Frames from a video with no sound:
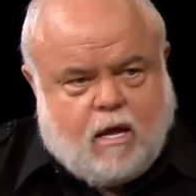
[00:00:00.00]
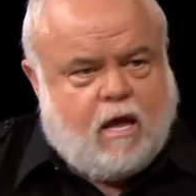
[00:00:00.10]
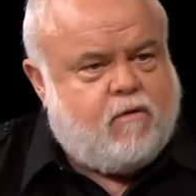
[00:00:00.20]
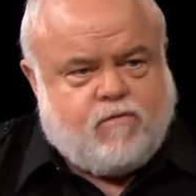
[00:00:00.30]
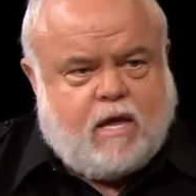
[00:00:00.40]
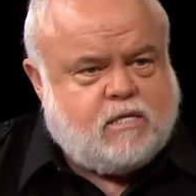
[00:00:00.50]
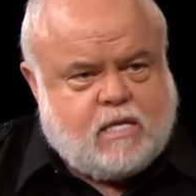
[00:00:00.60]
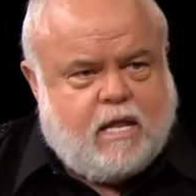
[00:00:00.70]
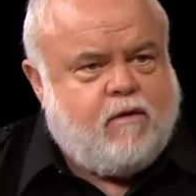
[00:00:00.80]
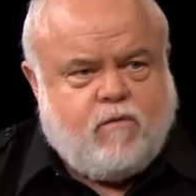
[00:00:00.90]
Have, has
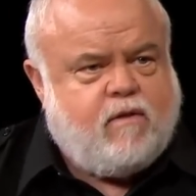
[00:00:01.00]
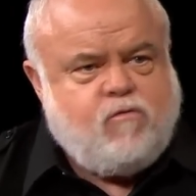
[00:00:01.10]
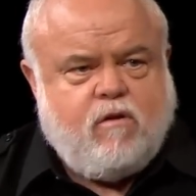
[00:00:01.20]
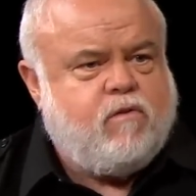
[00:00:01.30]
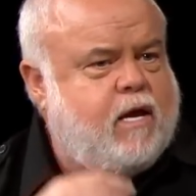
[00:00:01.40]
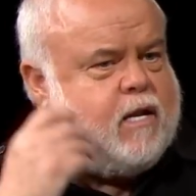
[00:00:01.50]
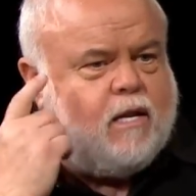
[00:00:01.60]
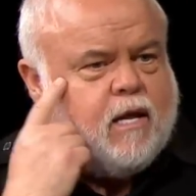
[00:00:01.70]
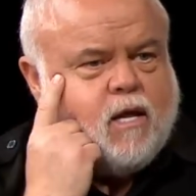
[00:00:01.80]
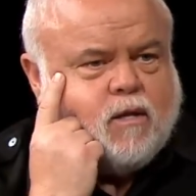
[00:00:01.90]
that, have you ever had
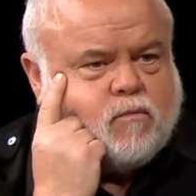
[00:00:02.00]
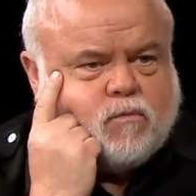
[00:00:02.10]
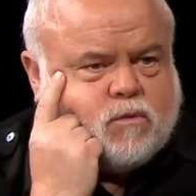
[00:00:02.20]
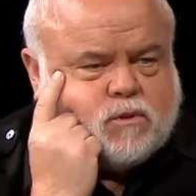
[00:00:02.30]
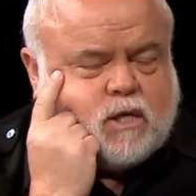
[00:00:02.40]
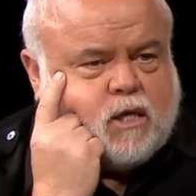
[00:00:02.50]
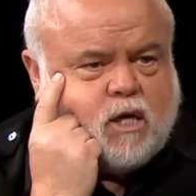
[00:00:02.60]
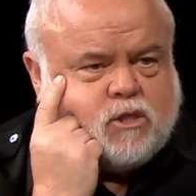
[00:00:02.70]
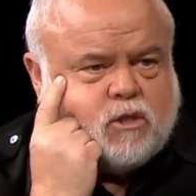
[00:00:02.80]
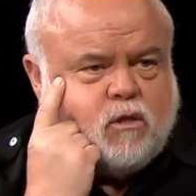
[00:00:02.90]
any kind of
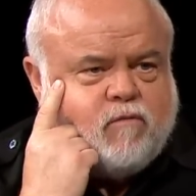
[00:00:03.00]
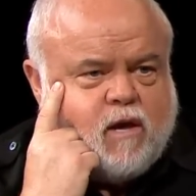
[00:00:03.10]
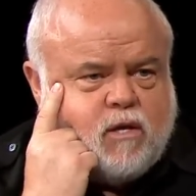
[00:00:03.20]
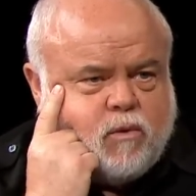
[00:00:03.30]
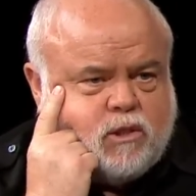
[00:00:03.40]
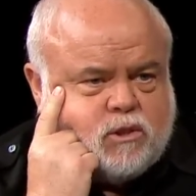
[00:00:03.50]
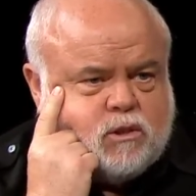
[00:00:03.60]
psychological evaluation?